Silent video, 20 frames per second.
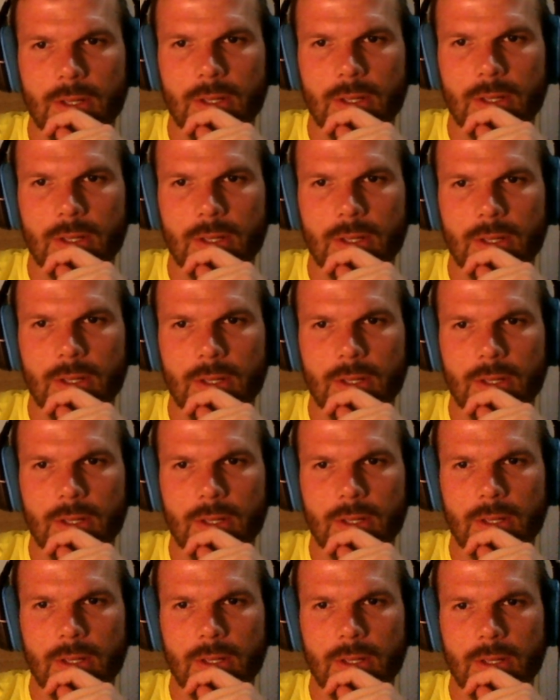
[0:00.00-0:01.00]
Um,
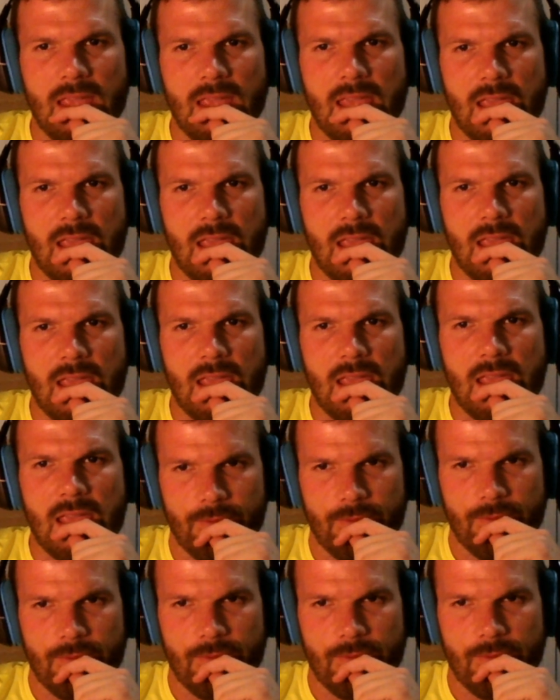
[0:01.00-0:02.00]

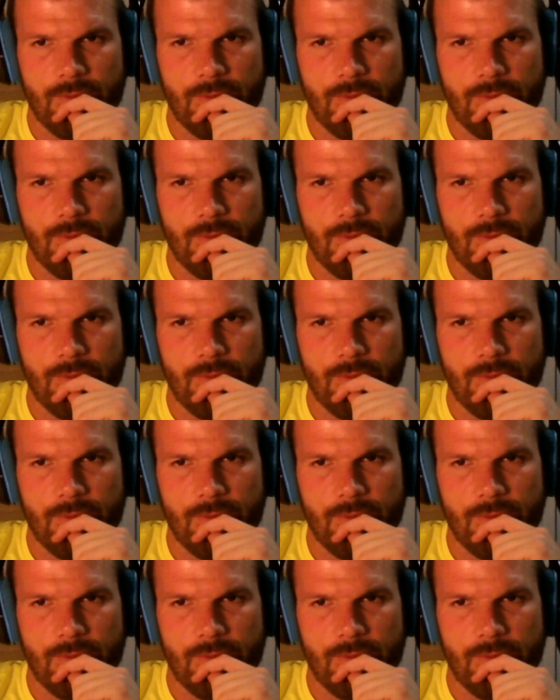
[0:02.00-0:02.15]
if,